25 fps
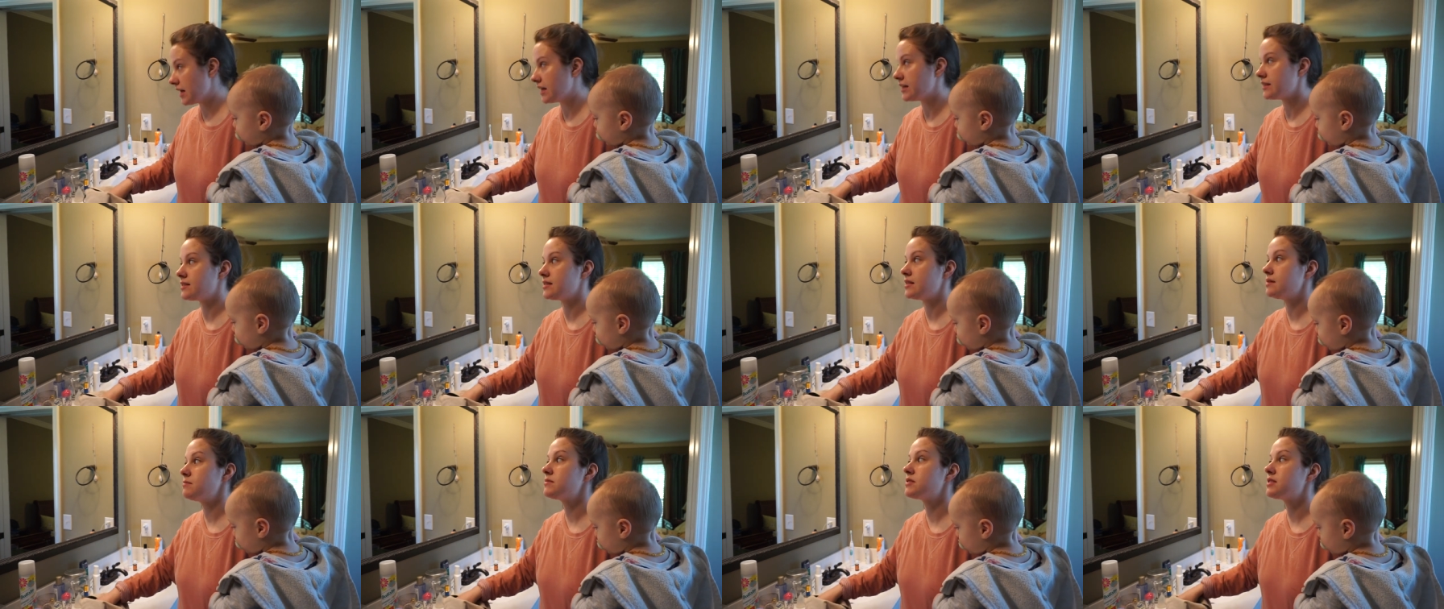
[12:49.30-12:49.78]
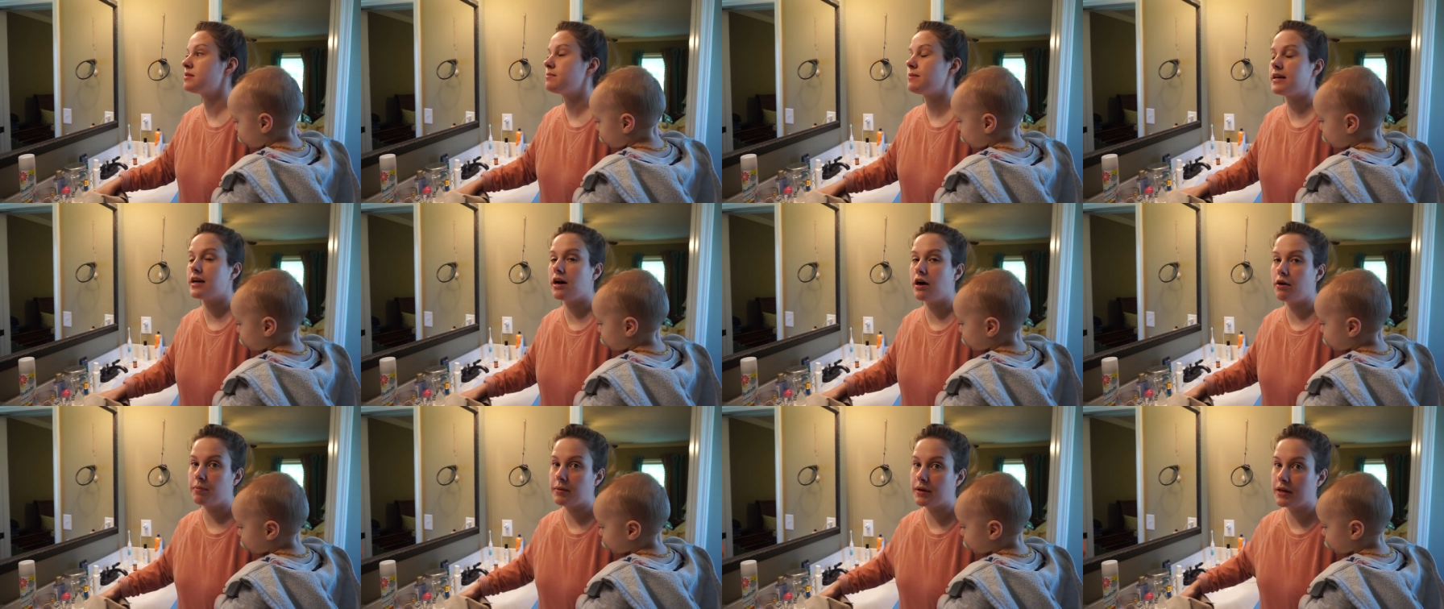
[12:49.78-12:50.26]
It seems to
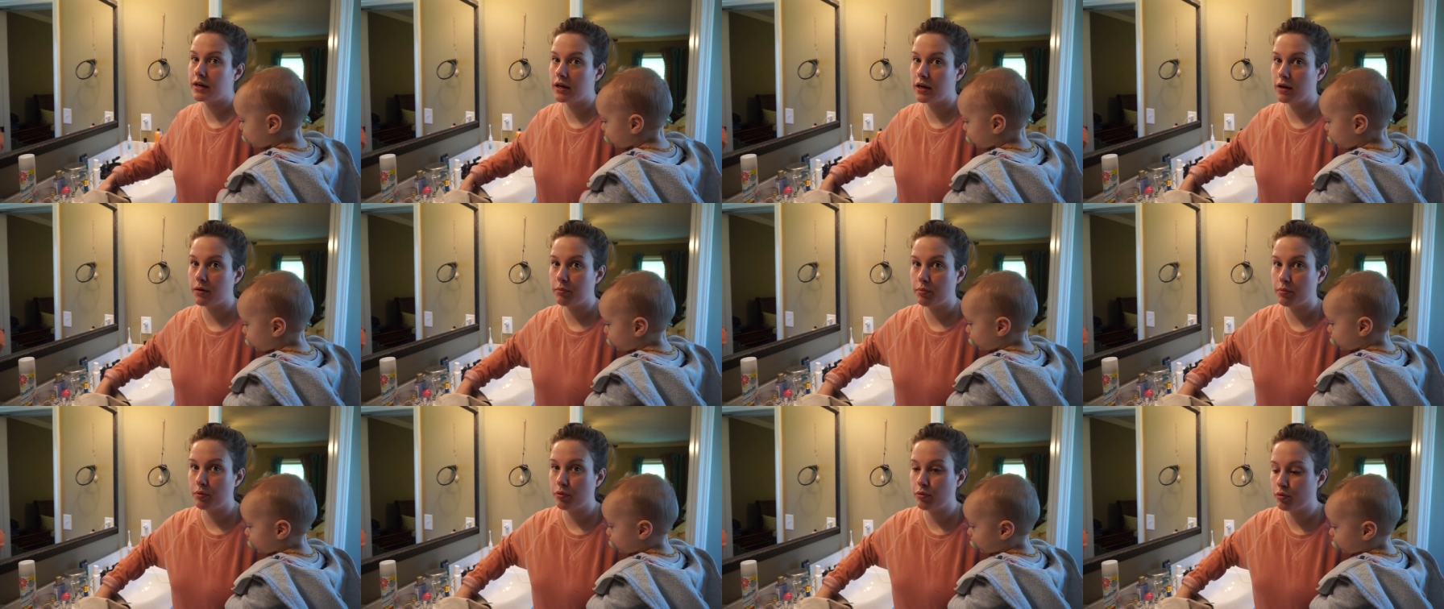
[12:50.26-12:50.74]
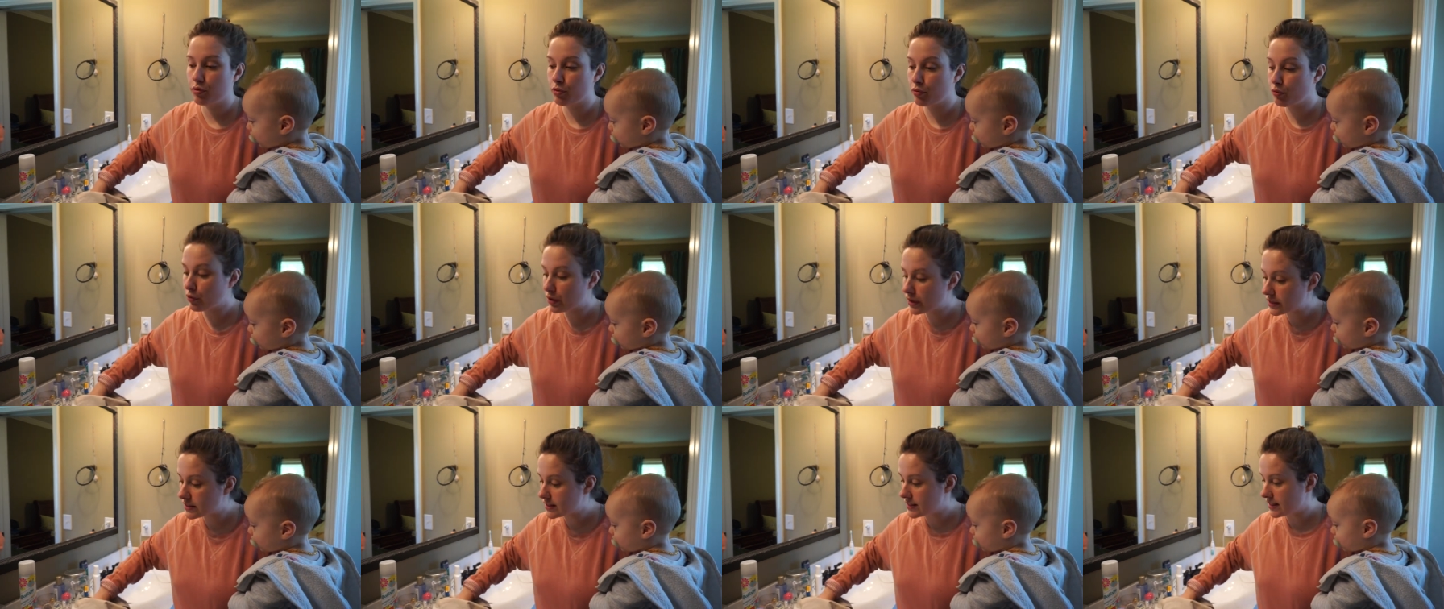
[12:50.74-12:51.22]
be helping
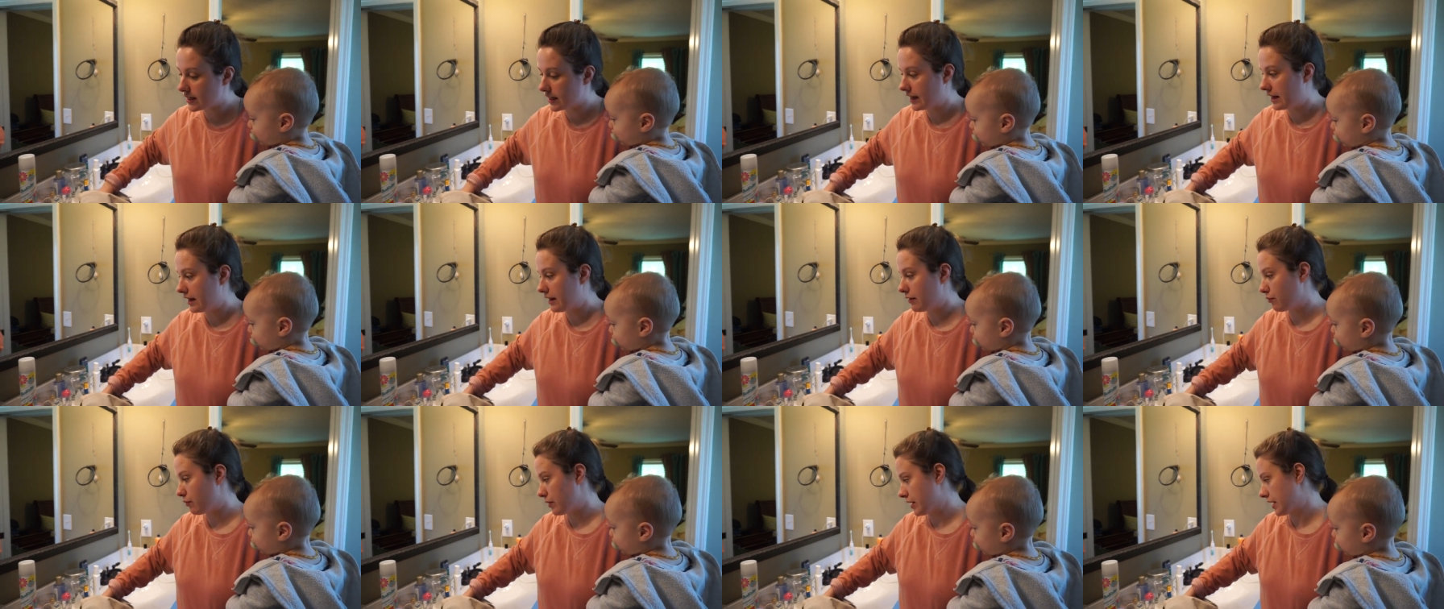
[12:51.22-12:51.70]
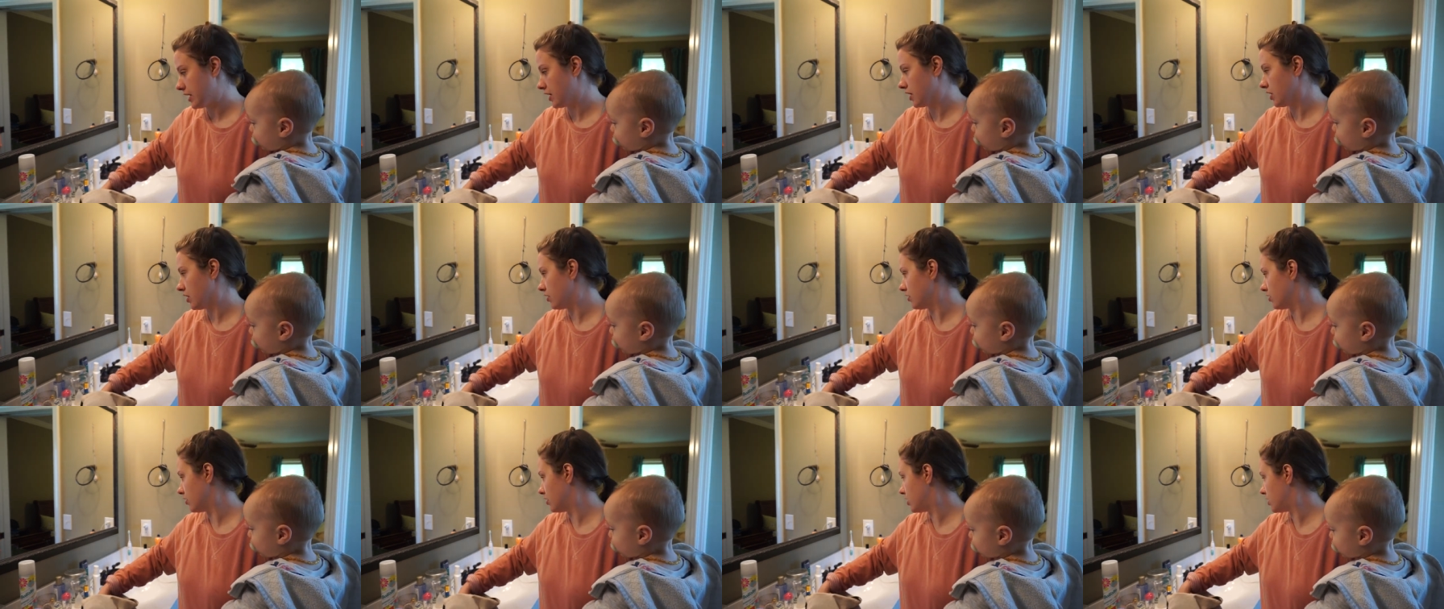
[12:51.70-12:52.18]
pretty
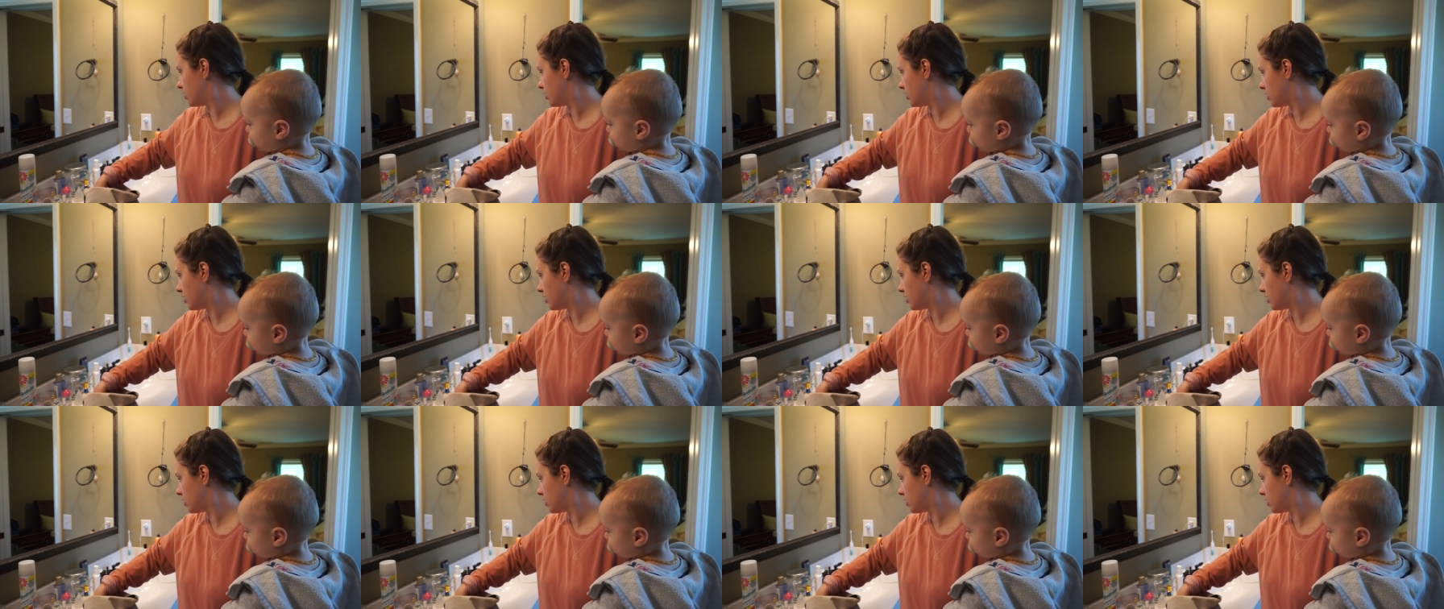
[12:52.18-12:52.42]
well,